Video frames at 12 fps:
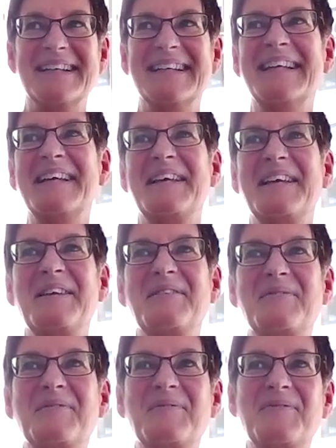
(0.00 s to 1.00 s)
And, you
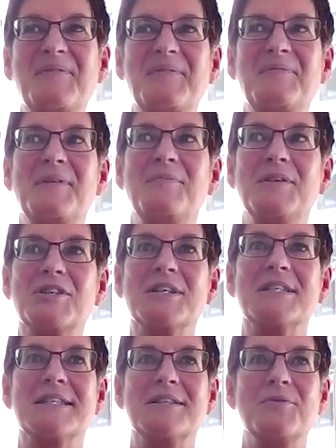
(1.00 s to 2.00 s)
know, we
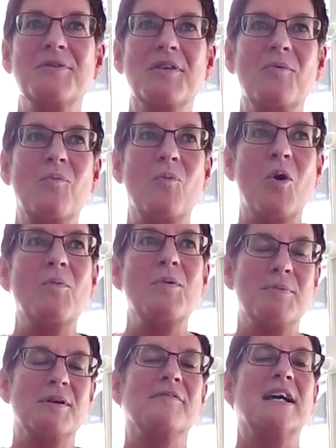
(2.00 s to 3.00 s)
just know that what
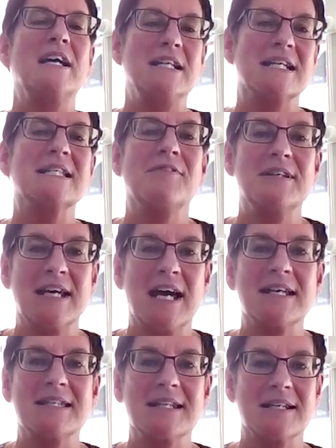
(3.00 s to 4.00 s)
we provide is
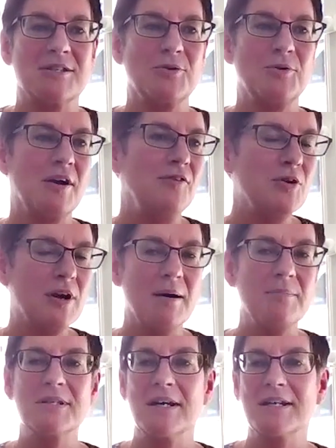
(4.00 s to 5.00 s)
fantastic. So if you
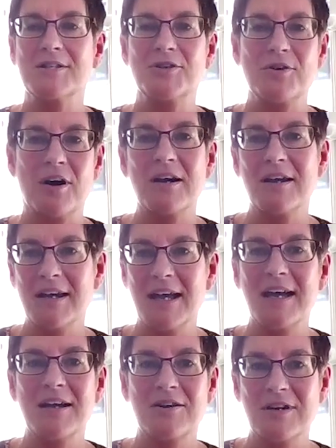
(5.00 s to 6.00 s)
come to us, you are going to
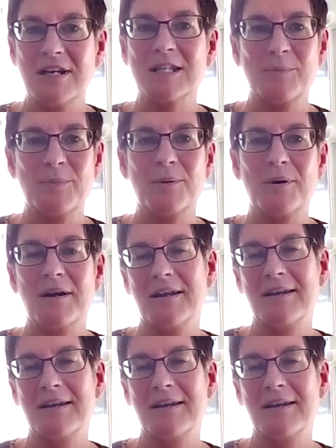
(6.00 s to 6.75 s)
get great support.